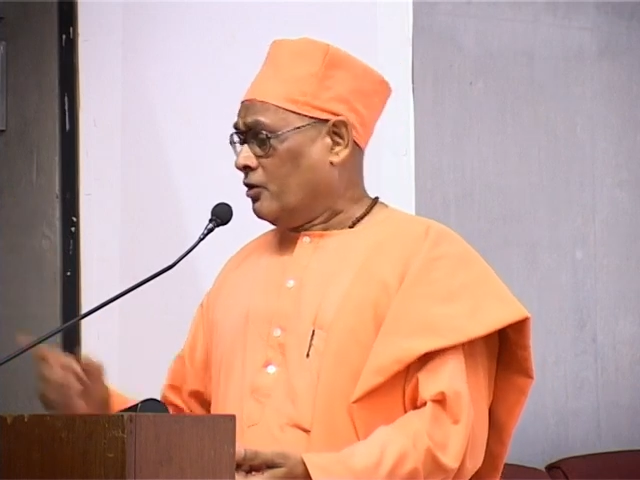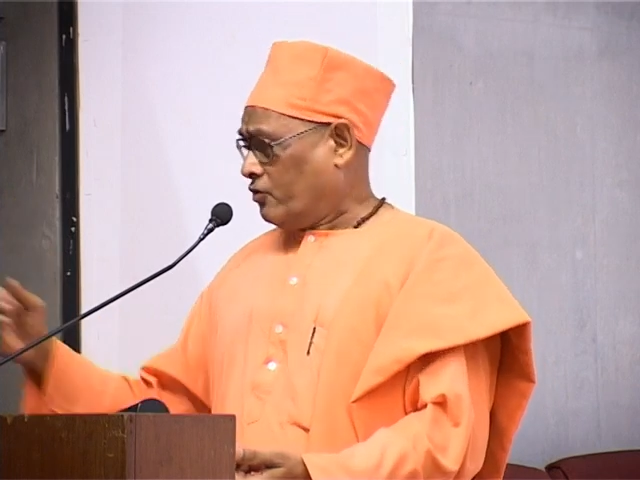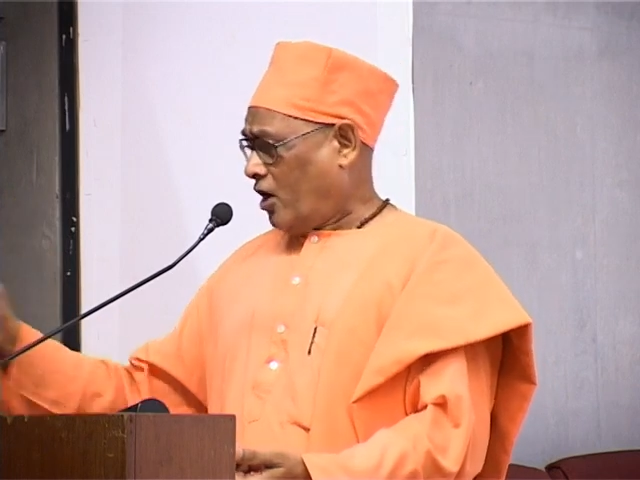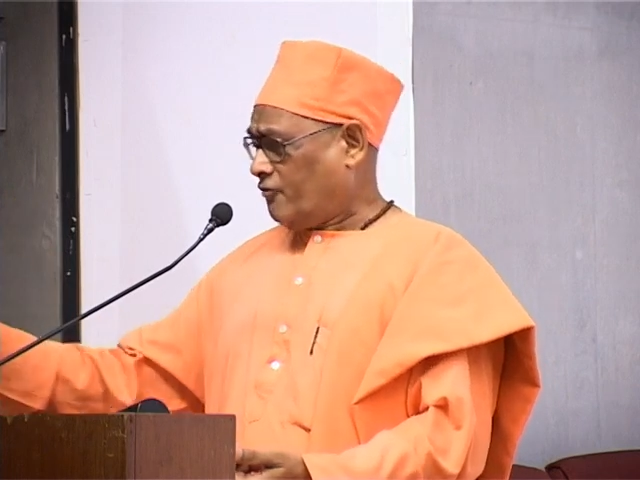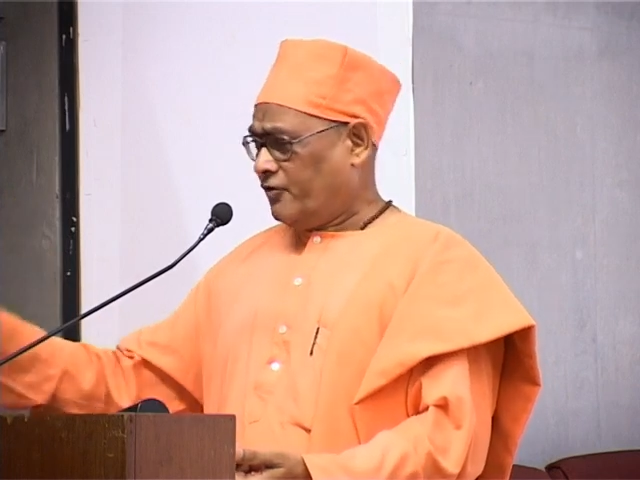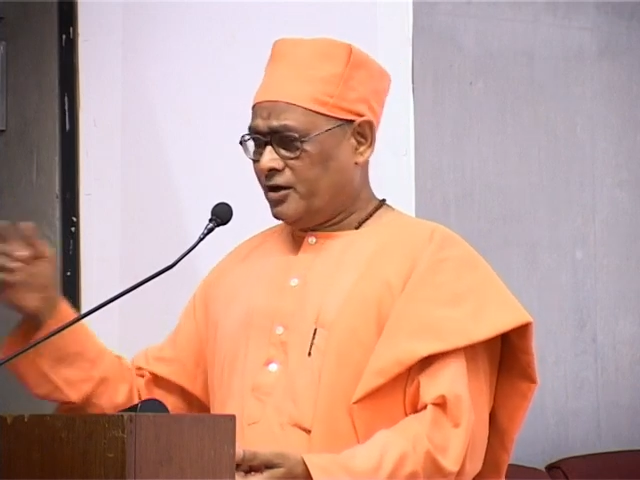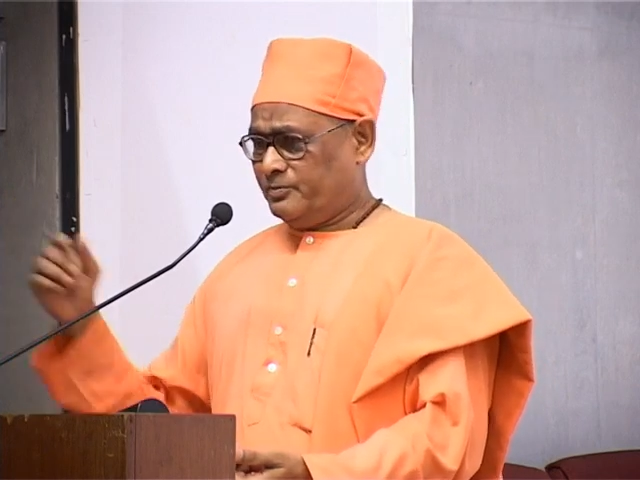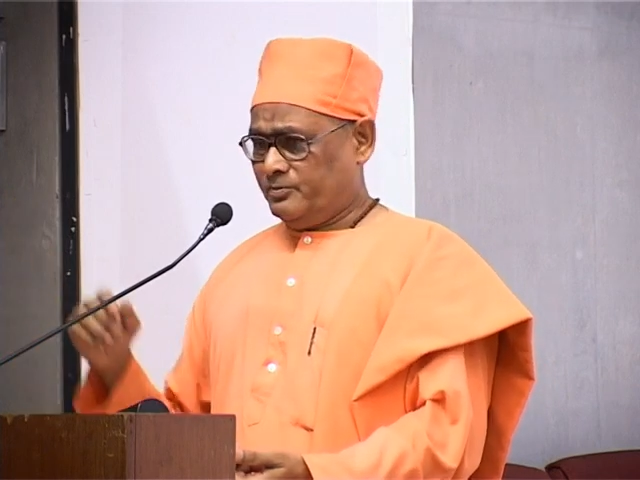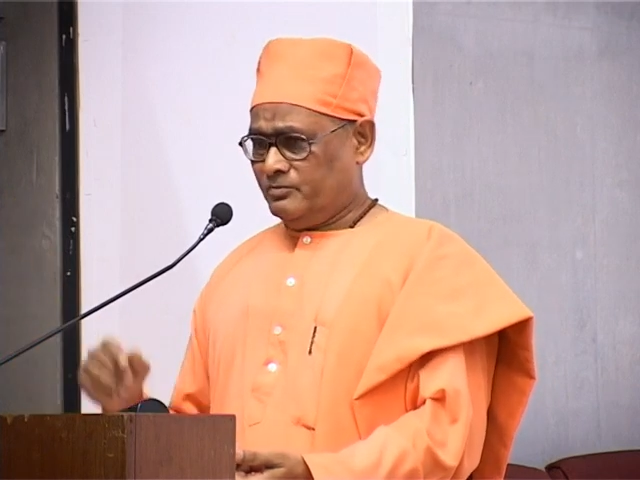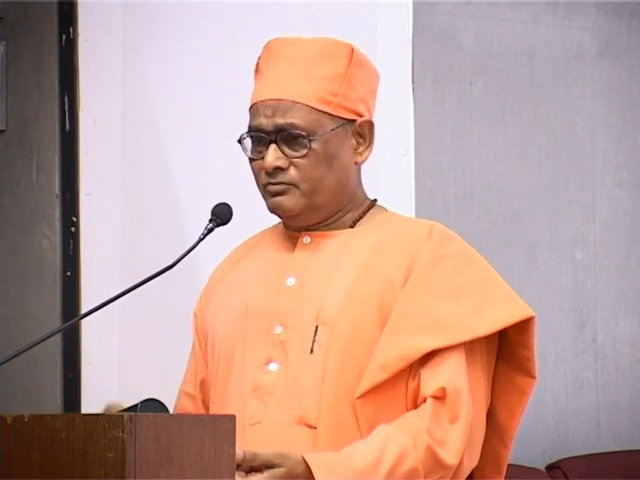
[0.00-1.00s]
Rockefeller
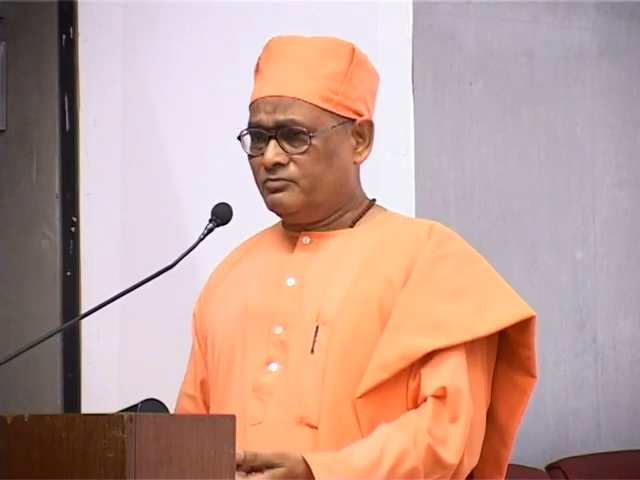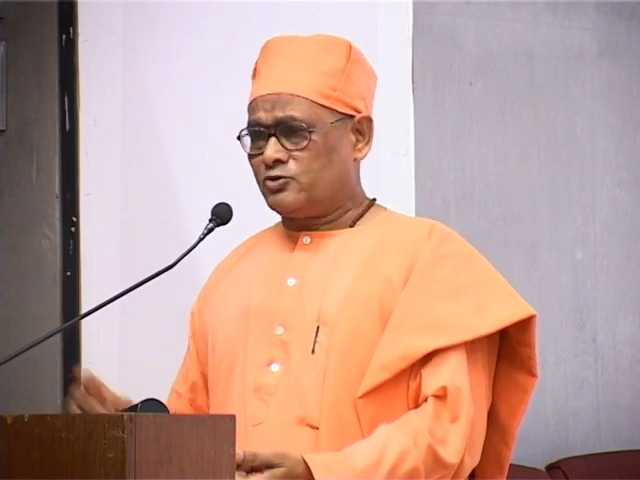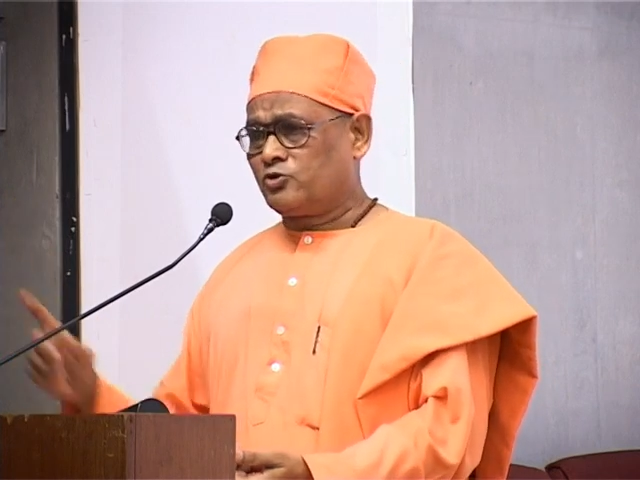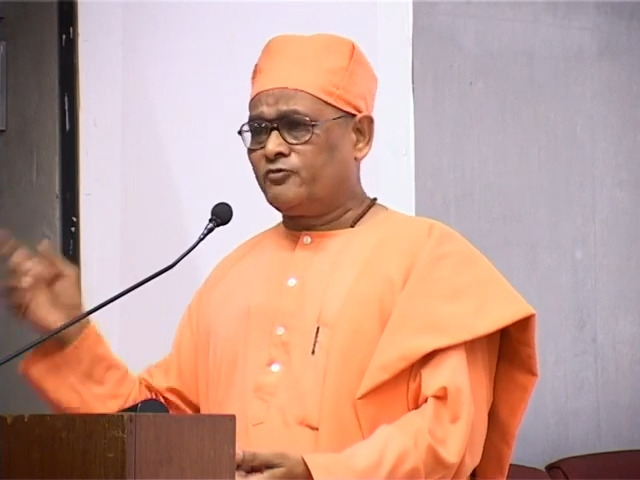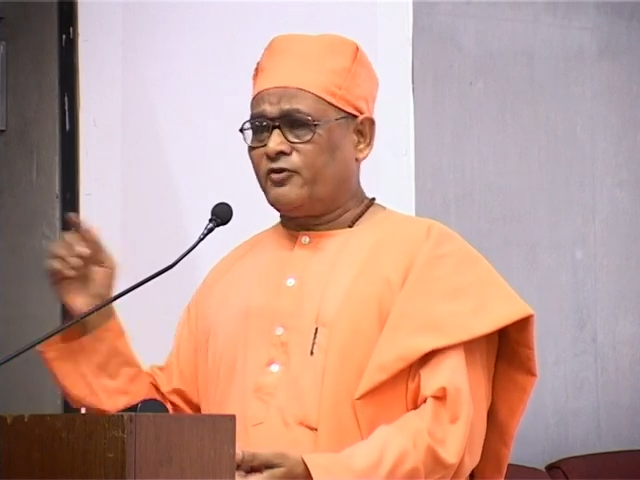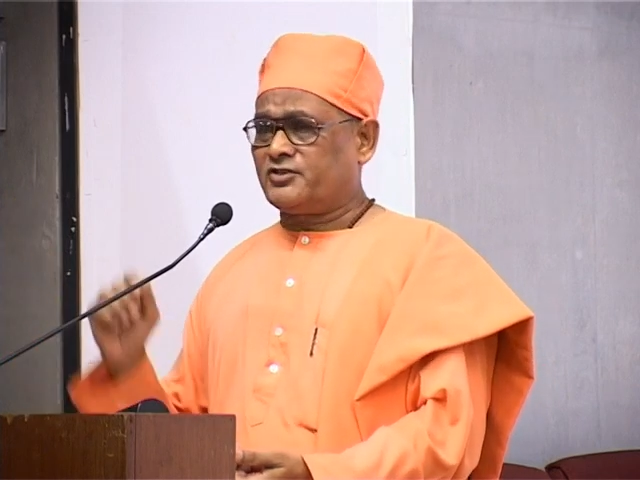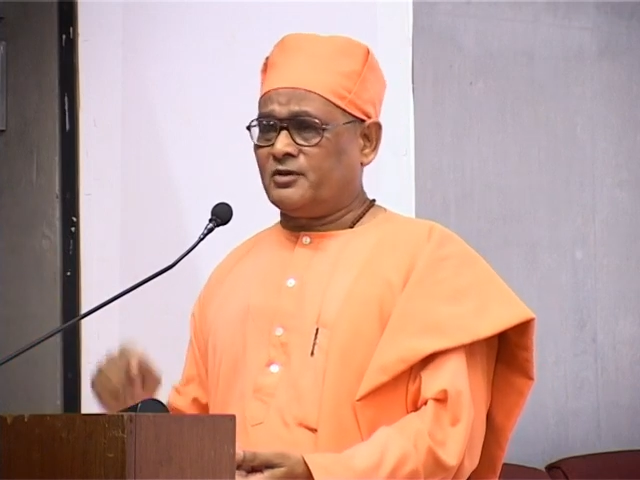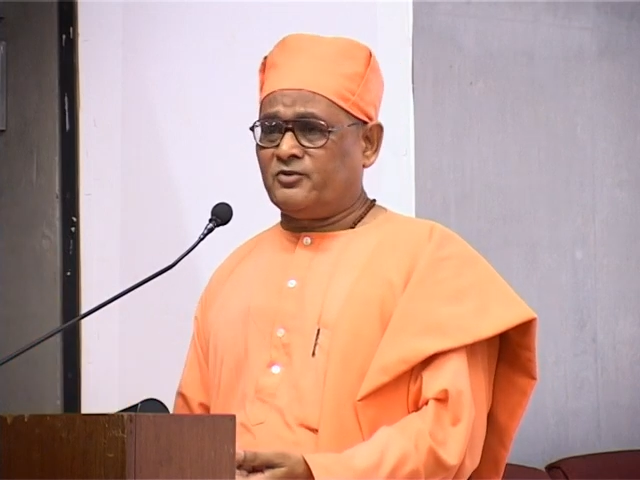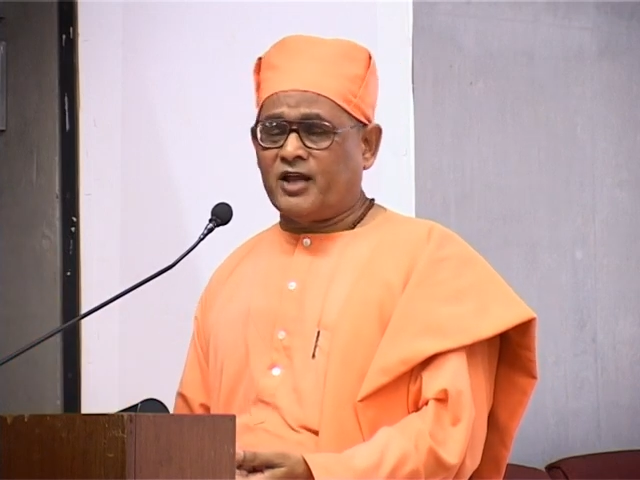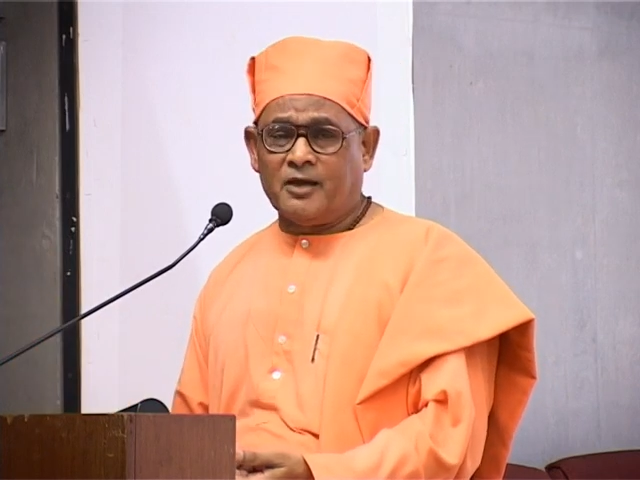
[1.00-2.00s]
stood for
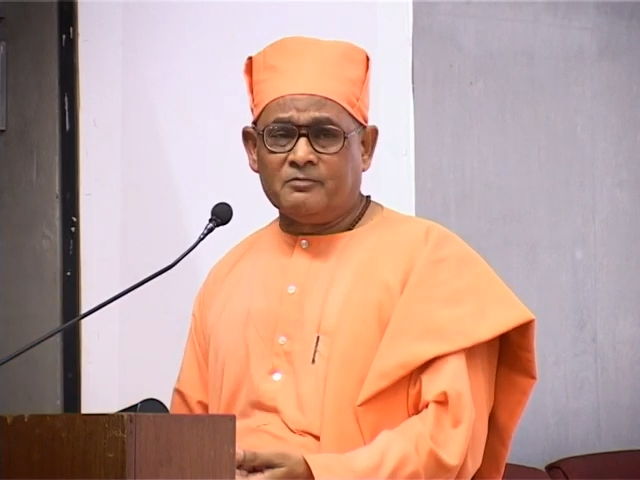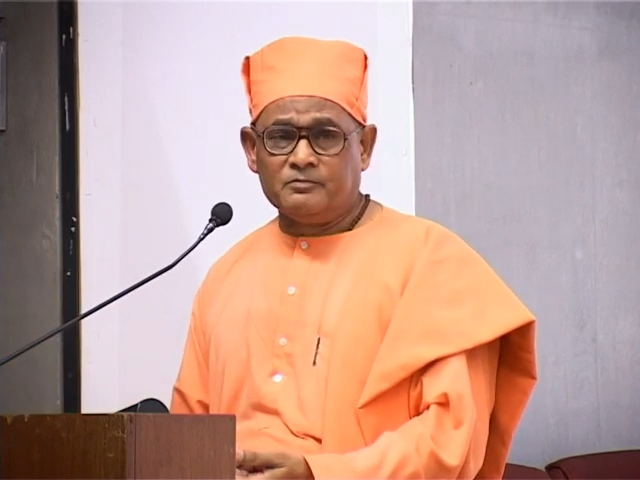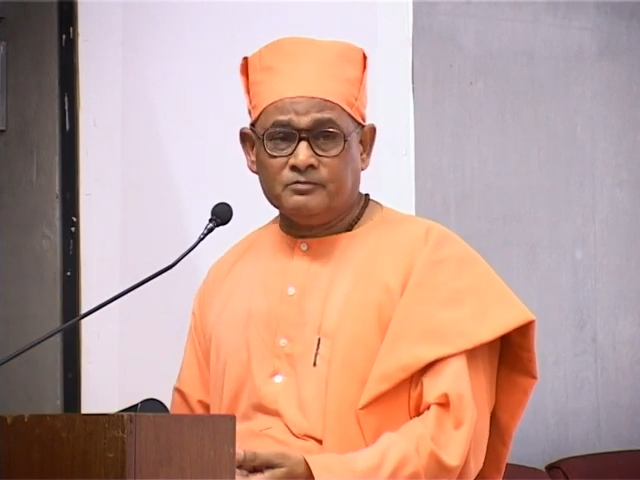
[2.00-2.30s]
some time.